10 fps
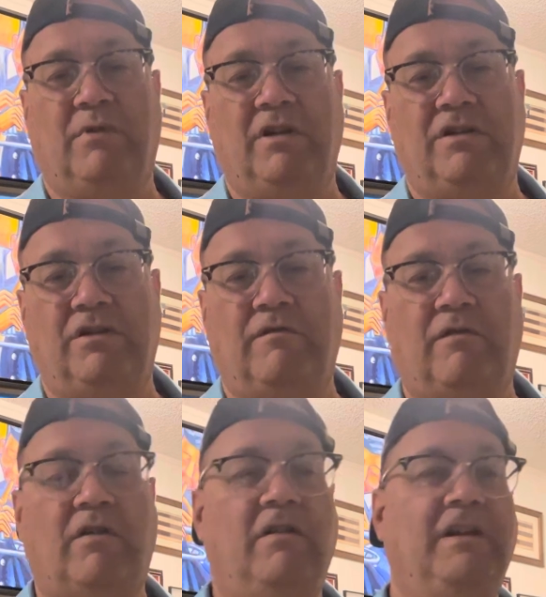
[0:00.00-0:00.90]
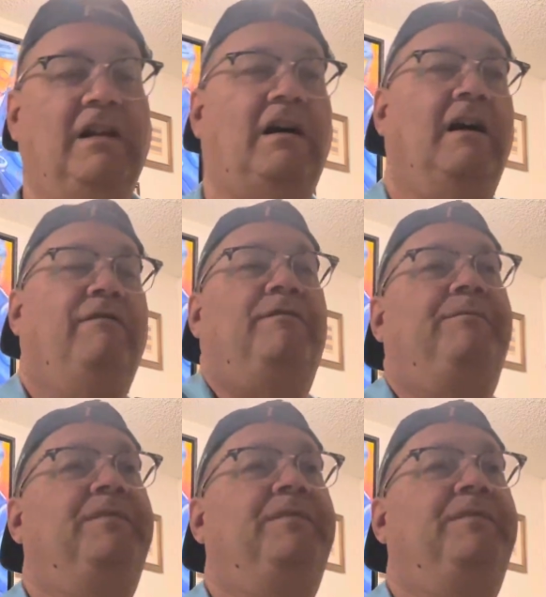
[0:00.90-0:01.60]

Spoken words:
much overall in life.